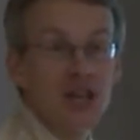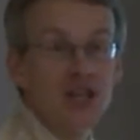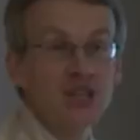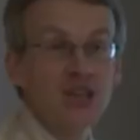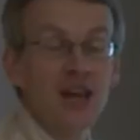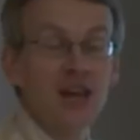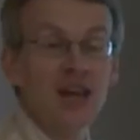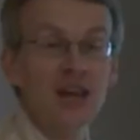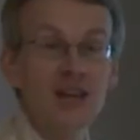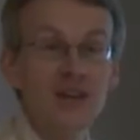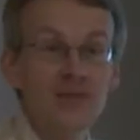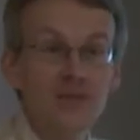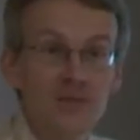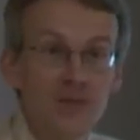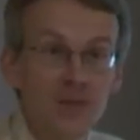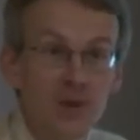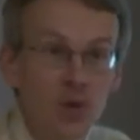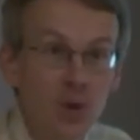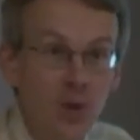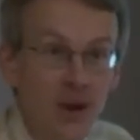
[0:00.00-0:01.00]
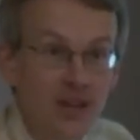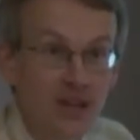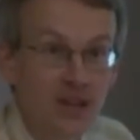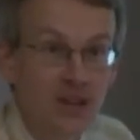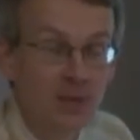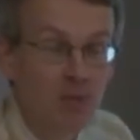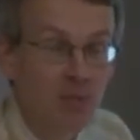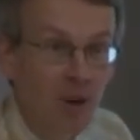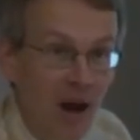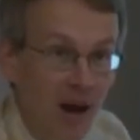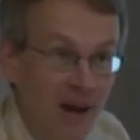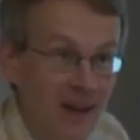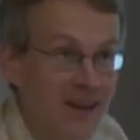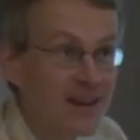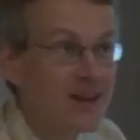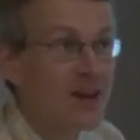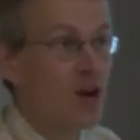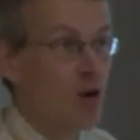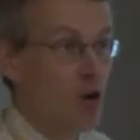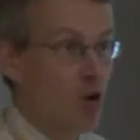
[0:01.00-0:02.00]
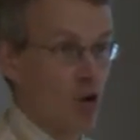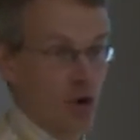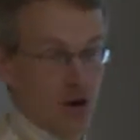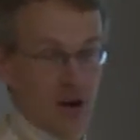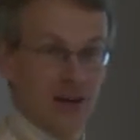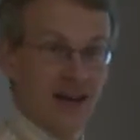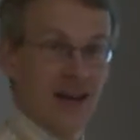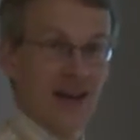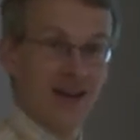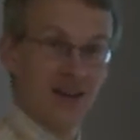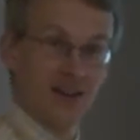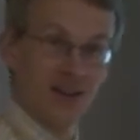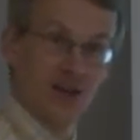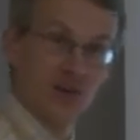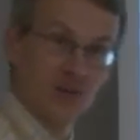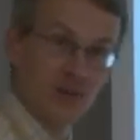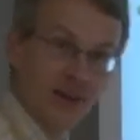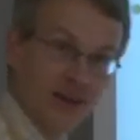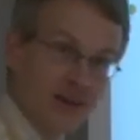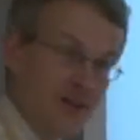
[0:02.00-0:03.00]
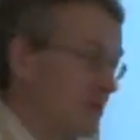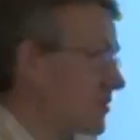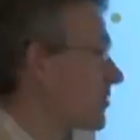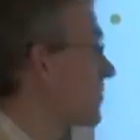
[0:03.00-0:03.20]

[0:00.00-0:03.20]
is influenced by or calculated